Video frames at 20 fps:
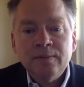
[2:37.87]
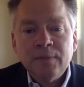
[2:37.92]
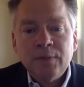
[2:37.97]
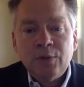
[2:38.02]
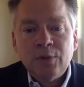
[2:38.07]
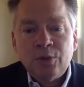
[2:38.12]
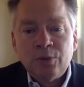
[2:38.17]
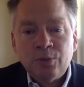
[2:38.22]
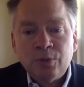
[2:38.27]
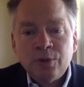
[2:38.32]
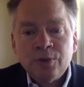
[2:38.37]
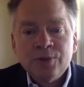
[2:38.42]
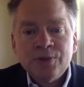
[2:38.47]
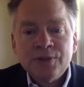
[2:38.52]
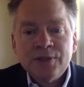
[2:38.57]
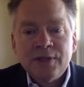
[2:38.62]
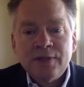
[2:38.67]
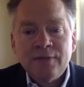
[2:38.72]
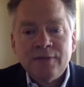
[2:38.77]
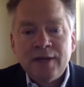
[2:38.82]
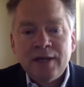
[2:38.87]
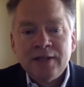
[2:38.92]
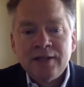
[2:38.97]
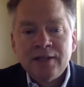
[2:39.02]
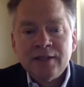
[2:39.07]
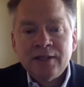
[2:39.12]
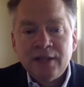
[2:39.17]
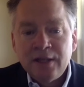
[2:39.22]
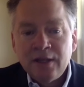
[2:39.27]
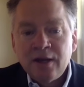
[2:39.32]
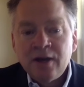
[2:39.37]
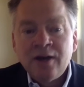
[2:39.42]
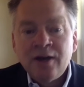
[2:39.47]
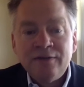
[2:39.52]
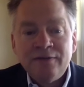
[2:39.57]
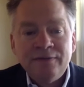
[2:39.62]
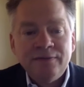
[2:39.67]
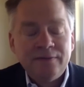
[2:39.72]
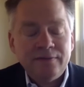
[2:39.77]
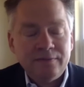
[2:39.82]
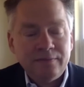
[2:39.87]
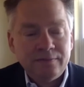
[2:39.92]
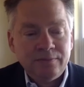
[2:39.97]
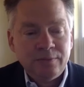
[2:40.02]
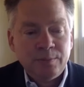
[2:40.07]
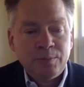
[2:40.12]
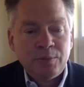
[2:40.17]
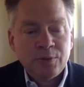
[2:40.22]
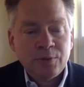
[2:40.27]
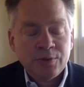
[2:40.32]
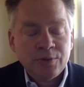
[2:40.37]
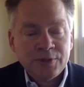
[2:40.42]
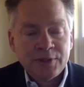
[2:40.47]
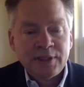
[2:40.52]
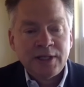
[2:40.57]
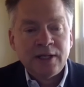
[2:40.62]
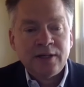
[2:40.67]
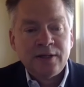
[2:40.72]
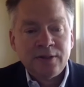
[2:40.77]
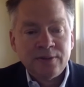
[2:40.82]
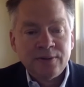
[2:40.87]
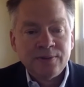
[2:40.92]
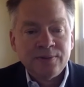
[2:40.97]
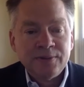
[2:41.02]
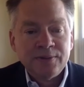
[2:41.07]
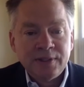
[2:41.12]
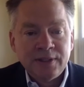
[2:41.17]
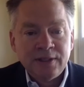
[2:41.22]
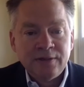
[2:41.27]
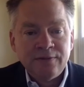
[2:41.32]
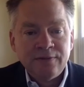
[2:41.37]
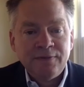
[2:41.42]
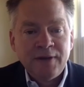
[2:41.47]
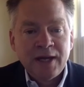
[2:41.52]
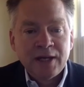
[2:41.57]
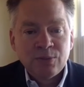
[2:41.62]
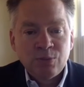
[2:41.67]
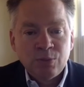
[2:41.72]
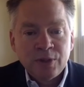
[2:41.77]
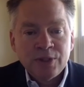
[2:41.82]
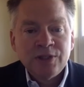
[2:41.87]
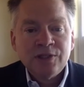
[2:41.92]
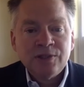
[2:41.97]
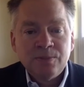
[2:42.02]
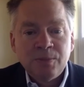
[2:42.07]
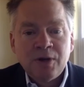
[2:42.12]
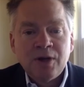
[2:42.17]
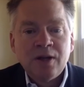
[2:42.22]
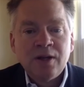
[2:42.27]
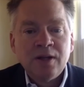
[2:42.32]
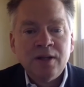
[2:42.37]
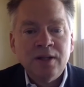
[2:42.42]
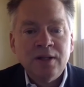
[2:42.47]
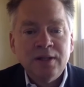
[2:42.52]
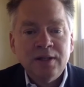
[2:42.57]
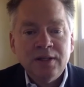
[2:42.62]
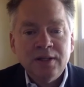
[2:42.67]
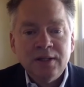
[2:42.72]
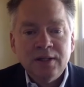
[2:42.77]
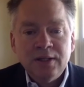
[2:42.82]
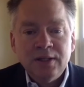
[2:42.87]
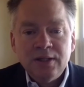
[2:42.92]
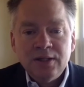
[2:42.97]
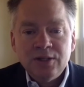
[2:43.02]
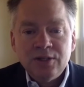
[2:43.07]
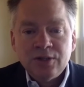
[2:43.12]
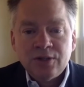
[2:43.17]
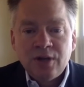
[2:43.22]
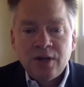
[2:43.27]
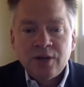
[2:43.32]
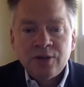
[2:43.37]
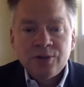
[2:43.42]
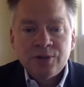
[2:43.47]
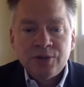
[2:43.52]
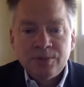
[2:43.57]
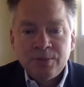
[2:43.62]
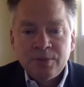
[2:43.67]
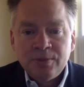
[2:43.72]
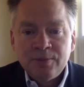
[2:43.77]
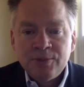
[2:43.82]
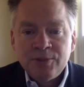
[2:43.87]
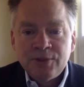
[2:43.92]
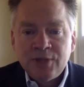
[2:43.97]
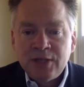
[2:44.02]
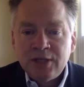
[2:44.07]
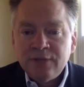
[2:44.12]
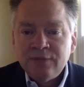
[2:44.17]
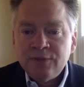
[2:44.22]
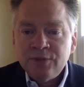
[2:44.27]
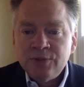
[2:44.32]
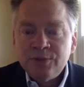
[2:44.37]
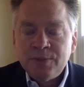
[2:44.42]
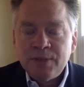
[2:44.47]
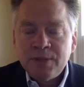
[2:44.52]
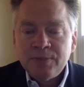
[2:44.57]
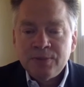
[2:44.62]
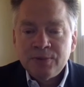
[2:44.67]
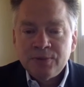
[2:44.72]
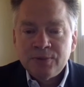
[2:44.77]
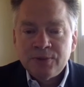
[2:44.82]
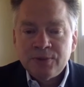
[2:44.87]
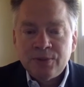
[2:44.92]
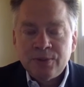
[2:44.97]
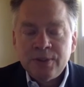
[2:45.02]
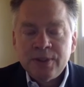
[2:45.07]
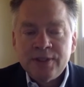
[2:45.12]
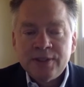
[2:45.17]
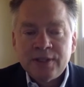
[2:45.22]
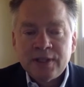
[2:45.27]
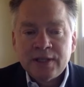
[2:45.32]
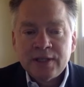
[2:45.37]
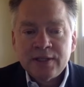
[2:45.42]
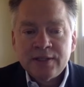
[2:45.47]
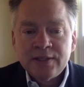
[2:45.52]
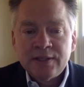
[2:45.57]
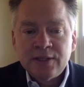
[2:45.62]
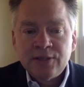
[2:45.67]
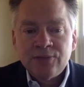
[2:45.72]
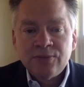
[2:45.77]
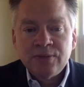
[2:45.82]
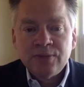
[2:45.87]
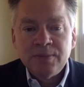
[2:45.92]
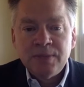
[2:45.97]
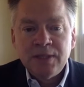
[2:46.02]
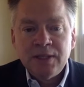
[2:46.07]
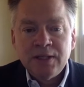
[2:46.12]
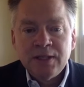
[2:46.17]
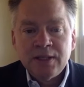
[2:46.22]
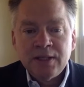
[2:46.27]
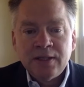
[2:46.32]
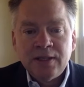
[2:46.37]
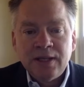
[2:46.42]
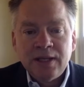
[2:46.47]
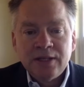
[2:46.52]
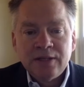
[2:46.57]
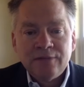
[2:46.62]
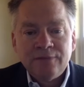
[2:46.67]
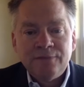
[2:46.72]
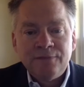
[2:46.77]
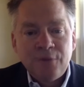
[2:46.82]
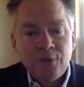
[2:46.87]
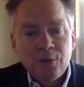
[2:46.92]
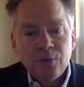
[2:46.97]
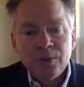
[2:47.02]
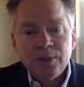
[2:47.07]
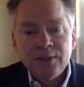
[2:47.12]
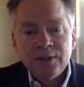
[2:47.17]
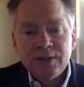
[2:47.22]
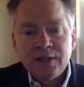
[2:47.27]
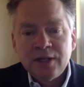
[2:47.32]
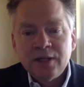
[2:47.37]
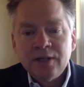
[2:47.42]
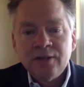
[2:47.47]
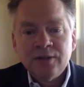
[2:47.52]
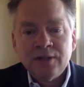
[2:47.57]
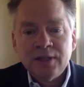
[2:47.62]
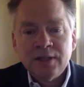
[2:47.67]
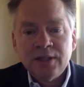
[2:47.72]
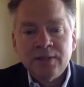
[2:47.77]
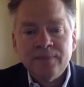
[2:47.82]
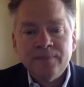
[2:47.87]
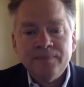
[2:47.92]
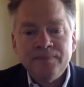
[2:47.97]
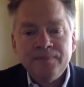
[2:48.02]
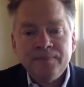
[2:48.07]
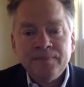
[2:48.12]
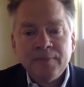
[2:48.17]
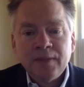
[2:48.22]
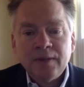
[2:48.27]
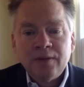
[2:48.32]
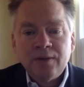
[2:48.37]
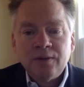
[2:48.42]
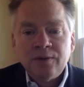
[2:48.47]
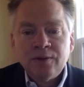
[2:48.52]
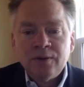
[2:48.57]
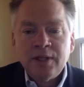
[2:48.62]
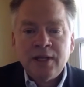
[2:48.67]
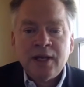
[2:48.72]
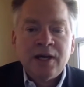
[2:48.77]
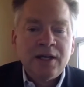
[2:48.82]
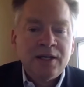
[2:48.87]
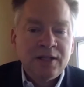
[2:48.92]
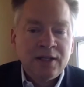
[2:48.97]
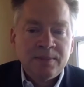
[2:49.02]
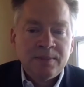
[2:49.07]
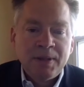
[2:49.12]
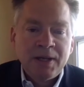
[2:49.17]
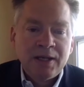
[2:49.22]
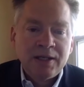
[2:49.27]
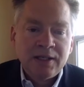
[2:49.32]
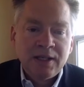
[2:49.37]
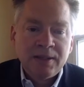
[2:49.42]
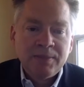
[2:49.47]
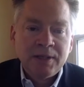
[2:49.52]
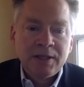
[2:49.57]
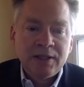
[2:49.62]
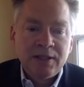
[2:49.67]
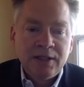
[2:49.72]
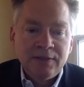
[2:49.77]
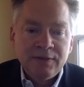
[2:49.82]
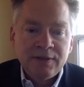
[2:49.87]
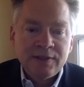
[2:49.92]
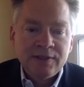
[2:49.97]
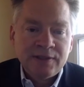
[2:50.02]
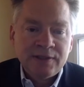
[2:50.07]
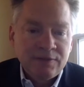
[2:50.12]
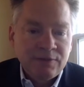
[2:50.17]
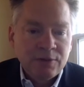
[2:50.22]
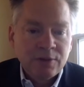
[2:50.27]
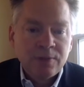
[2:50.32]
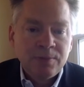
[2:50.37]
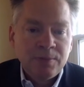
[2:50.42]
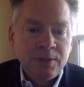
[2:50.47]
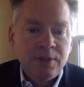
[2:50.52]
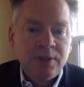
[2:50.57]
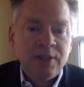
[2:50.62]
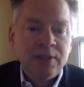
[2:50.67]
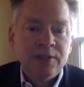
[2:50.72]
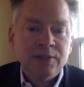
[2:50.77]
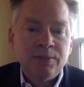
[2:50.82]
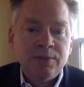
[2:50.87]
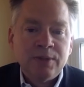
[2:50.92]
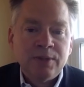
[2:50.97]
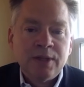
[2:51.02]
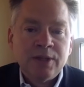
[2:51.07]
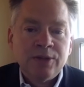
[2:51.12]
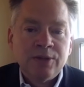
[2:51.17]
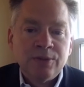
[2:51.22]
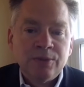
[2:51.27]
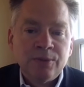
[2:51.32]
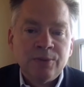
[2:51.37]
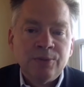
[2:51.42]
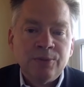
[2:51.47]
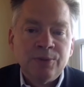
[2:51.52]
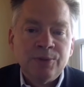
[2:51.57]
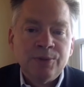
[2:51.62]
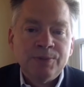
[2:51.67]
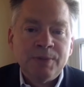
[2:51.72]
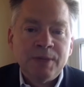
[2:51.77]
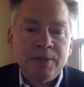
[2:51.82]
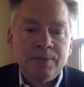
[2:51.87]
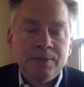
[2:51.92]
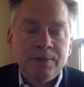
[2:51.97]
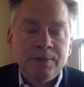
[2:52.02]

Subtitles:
or worse, have had to lay off reporters and editors. In fact, one small Chicago suburban chain of newspapers, 22nd Century Media, had to fold entirely early on in the pandemic, leaving several communities without their own newspaper.